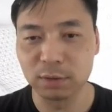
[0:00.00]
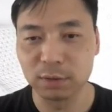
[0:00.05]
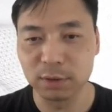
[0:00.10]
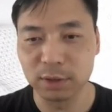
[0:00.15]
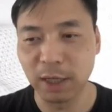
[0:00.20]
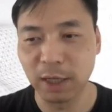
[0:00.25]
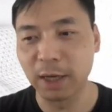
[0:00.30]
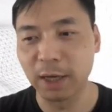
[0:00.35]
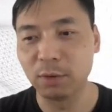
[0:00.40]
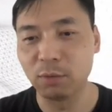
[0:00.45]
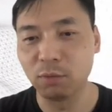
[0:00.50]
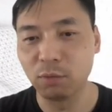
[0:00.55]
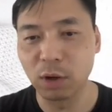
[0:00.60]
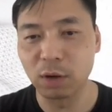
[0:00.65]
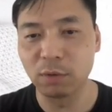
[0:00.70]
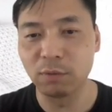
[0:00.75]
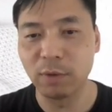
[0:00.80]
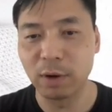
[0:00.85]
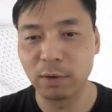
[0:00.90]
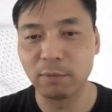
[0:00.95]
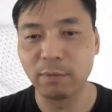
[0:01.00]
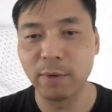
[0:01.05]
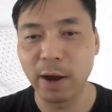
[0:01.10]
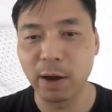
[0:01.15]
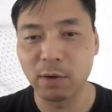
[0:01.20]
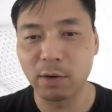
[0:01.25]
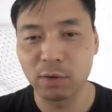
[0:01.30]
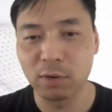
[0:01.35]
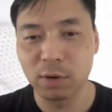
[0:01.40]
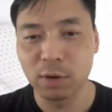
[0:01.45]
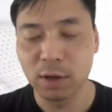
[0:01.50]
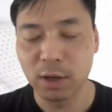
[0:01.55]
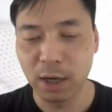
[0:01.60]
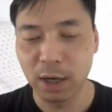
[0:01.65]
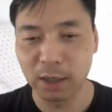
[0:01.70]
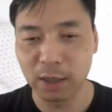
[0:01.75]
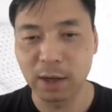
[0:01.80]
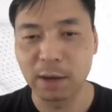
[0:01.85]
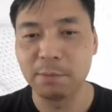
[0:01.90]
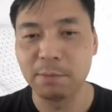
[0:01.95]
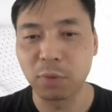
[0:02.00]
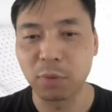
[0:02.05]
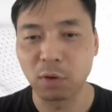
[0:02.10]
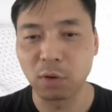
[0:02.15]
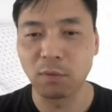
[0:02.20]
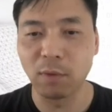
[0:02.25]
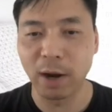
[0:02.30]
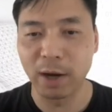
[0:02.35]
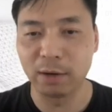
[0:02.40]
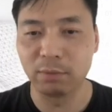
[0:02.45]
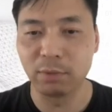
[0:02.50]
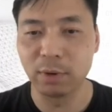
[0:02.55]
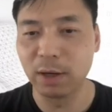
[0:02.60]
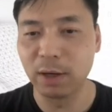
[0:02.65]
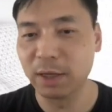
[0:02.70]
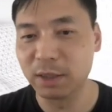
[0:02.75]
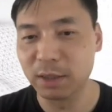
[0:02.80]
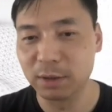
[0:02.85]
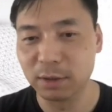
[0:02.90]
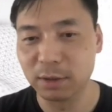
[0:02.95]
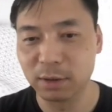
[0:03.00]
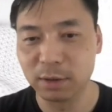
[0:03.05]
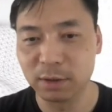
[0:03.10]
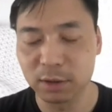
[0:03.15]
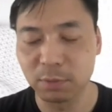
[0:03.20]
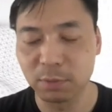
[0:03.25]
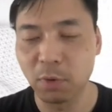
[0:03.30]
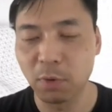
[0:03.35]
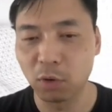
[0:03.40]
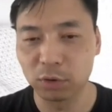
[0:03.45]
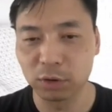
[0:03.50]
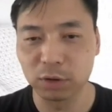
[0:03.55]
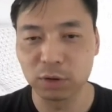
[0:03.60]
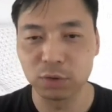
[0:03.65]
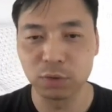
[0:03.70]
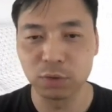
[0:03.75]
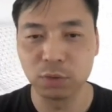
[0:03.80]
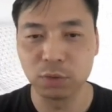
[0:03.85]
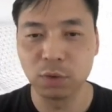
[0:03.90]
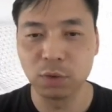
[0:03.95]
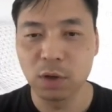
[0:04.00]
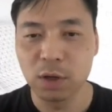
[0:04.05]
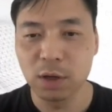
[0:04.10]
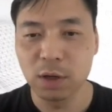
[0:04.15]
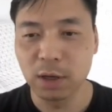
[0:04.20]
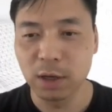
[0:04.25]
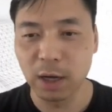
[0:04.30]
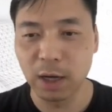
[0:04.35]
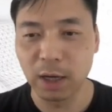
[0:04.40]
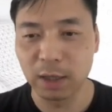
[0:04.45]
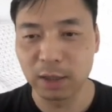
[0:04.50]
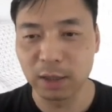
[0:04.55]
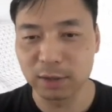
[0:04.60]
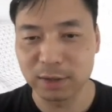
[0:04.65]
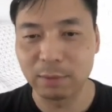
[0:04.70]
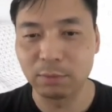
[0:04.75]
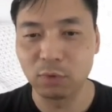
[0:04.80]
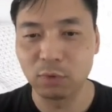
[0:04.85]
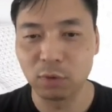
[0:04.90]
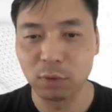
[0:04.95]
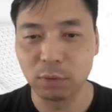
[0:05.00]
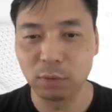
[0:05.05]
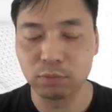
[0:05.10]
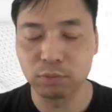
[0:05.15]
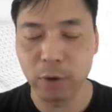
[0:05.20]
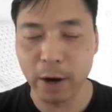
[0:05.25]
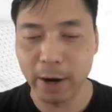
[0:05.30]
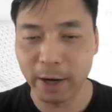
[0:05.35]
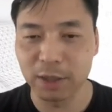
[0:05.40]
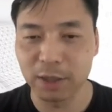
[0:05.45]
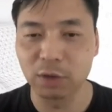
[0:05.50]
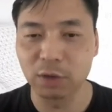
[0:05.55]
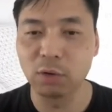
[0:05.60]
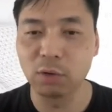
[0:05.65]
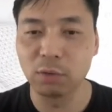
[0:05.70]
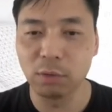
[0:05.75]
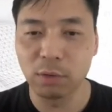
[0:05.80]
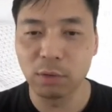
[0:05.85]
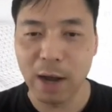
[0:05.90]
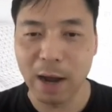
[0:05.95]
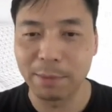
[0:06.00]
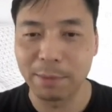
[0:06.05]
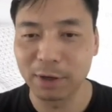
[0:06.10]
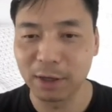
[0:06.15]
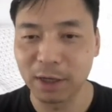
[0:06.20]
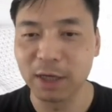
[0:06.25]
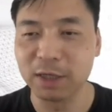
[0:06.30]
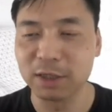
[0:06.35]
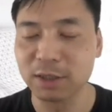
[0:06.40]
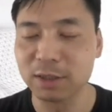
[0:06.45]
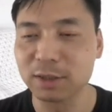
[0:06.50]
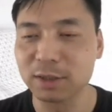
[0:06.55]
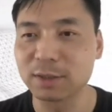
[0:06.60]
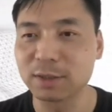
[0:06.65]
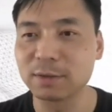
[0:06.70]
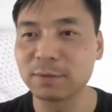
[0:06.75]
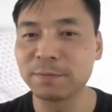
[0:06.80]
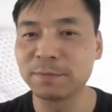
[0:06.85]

they work very well and can provide related support to some practical applications.